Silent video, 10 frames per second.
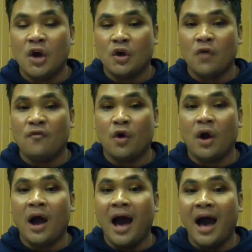go for
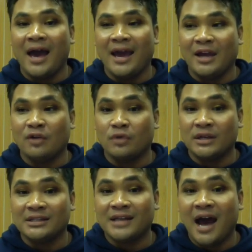high
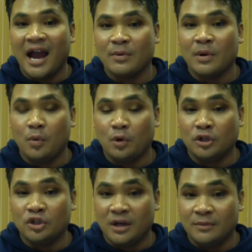risk, high reward
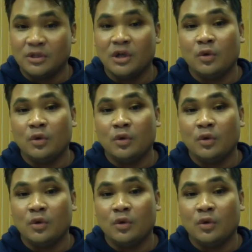jumps,